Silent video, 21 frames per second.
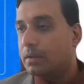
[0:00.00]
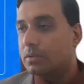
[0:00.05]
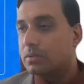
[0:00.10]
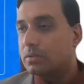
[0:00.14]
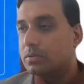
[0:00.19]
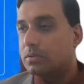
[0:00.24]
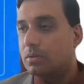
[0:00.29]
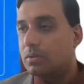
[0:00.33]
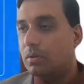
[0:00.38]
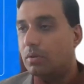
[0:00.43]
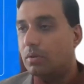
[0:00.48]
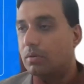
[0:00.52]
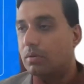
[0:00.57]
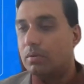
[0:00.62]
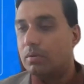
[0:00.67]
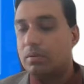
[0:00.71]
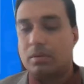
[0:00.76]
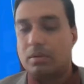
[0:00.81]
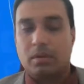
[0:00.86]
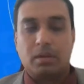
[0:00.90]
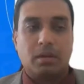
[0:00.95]
So,
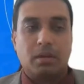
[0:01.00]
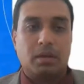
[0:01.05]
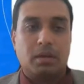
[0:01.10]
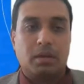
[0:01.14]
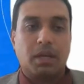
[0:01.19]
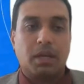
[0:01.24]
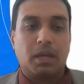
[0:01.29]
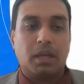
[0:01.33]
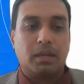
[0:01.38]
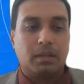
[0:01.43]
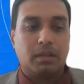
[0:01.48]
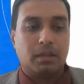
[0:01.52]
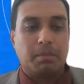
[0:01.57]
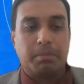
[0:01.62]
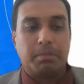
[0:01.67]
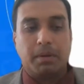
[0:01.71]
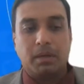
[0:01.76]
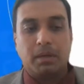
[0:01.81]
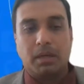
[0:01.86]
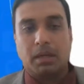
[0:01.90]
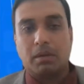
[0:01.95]
again, the
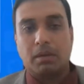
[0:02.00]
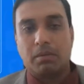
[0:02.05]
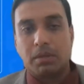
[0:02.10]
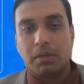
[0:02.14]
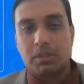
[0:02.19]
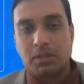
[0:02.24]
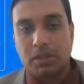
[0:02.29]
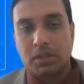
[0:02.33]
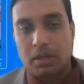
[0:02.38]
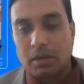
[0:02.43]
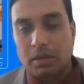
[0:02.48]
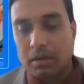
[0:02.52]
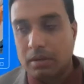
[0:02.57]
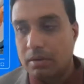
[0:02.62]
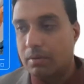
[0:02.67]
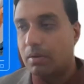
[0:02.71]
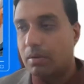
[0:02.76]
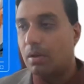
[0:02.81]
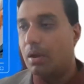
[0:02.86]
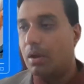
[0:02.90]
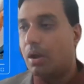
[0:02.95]
burning question:
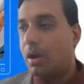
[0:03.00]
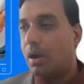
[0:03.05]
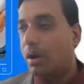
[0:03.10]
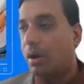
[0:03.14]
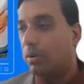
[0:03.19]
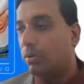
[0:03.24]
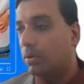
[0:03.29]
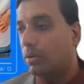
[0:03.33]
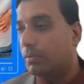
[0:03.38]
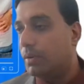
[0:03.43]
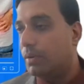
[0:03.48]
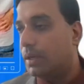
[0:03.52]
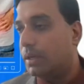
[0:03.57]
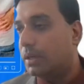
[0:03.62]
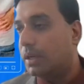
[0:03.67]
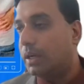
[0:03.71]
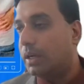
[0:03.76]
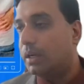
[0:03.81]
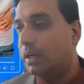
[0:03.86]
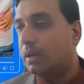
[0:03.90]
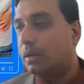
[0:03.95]
how do we
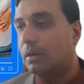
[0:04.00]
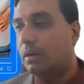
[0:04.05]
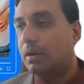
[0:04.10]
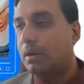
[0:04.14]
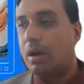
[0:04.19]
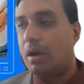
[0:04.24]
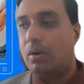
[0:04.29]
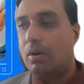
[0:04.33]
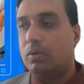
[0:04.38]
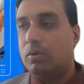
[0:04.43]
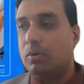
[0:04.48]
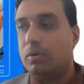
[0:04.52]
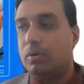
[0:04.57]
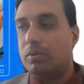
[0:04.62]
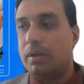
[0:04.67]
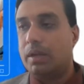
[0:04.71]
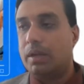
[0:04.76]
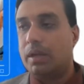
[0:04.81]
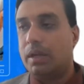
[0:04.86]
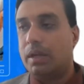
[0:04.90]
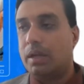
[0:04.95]
treat? How do
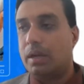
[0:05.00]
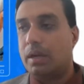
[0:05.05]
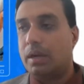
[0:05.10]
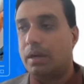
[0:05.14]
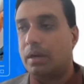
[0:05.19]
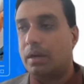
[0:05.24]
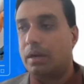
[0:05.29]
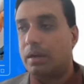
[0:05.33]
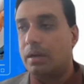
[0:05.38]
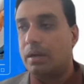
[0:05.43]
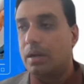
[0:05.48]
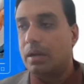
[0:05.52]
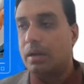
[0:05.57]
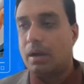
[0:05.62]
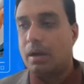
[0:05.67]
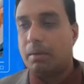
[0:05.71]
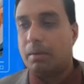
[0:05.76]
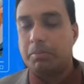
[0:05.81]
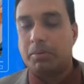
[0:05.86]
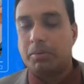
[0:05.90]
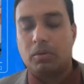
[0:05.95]
we
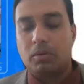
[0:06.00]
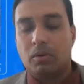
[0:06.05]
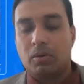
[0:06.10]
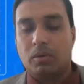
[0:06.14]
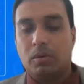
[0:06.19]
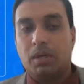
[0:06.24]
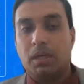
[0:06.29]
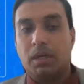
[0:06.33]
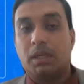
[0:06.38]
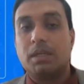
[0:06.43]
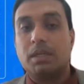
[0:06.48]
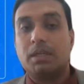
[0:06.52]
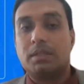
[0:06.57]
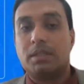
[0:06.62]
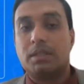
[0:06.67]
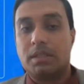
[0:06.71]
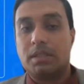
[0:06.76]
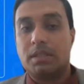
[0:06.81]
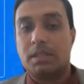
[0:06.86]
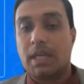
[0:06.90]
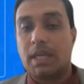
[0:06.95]
come to know it is
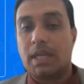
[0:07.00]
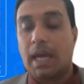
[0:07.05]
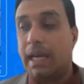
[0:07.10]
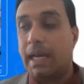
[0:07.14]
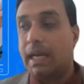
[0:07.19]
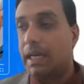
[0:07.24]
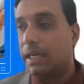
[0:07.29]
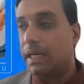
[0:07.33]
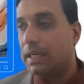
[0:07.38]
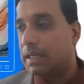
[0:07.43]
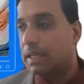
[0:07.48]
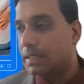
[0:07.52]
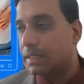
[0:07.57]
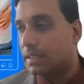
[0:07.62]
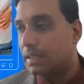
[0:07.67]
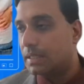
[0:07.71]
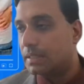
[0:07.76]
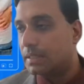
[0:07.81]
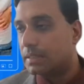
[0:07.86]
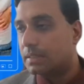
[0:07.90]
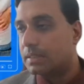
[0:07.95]
a silent
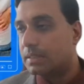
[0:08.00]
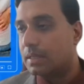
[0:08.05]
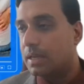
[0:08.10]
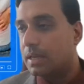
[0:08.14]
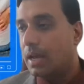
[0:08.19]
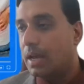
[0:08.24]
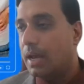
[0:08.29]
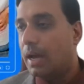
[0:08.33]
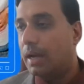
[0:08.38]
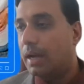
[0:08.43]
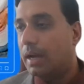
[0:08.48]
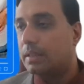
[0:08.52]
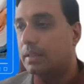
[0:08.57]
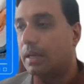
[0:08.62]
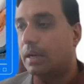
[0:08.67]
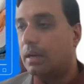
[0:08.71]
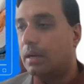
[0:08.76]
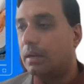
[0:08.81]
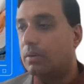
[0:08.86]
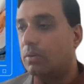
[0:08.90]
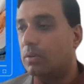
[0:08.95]
disease and there
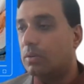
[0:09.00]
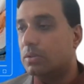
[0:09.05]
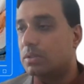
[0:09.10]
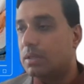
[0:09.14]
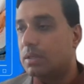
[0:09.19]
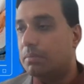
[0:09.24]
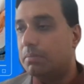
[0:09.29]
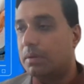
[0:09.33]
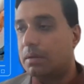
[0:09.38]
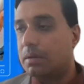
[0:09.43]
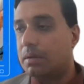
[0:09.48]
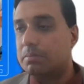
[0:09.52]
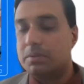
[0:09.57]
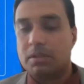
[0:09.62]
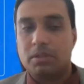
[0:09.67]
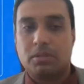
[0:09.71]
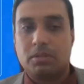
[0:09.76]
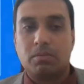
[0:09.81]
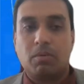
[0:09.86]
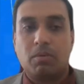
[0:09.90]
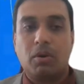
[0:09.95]
are no symptoms?
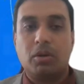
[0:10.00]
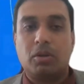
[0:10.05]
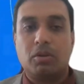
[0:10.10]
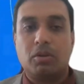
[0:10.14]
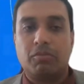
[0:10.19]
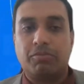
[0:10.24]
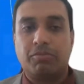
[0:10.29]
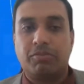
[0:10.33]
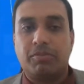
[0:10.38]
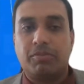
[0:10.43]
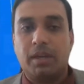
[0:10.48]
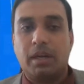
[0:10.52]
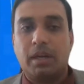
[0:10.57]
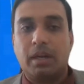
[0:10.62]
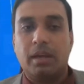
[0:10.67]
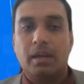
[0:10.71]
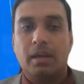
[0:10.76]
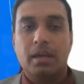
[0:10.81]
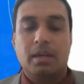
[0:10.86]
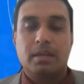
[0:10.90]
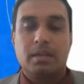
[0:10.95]
It's what you
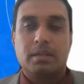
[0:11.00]
feel.